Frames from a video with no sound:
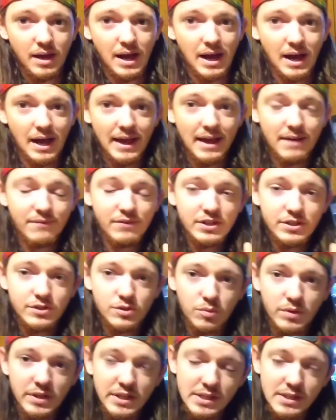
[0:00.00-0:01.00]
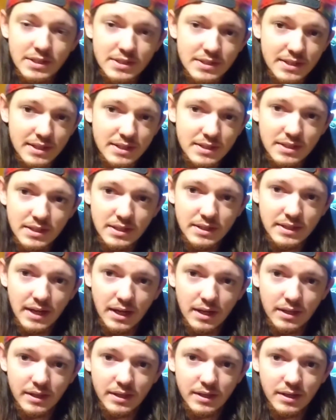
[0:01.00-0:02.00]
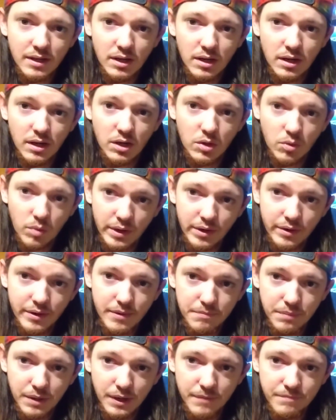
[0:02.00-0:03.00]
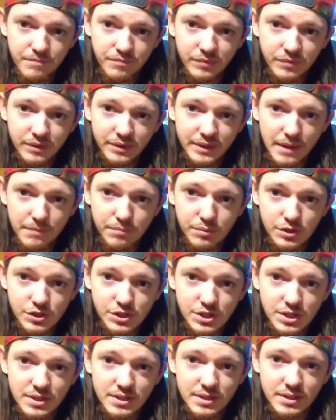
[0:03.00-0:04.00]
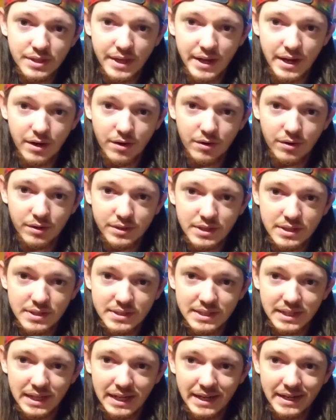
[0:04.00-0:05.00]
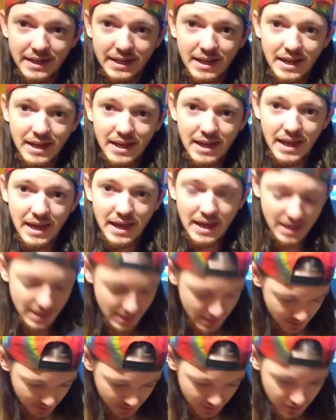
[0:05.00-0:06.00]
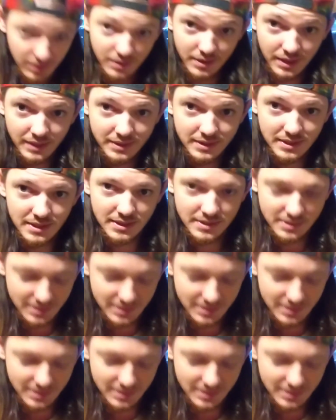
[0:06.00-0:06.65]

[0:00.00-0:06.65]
I have a 20 to 60-gallon aquarium pump that pushes the air on this side, and not this